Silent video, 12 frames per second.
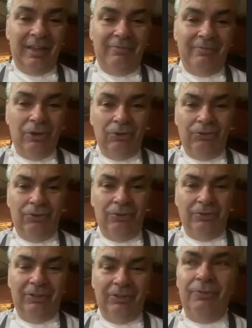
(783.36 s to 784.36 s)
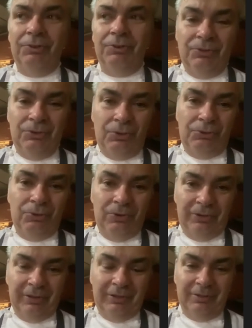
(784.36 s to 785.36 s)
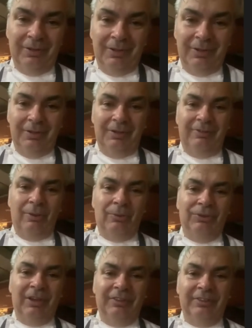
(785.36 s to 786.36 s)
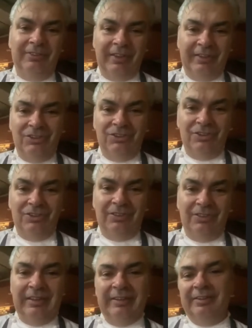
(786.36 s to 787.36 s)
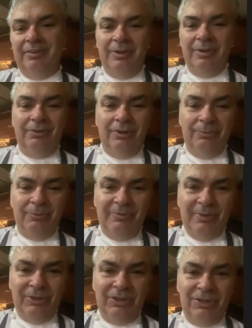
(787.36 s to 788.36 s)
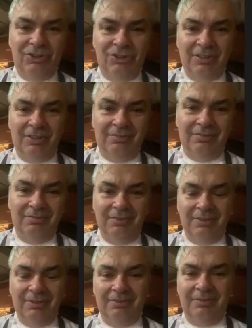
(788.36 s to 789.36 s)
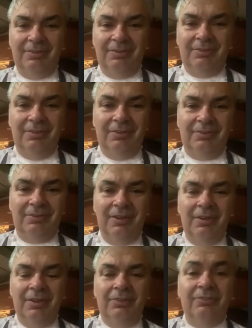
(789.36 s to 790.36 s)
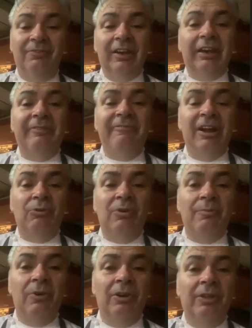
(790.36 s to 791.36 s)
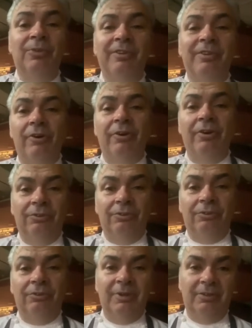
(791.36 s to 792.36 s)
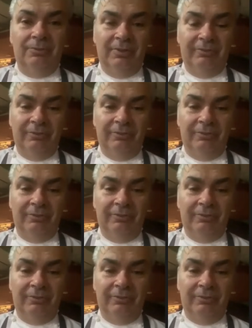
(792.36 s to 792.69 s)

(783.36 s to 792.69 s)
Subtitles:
young son, he's 14 years old. And if I want to get his attention, it's like, come with me in the kitchen. And, it's very valuable. And we forgot about it.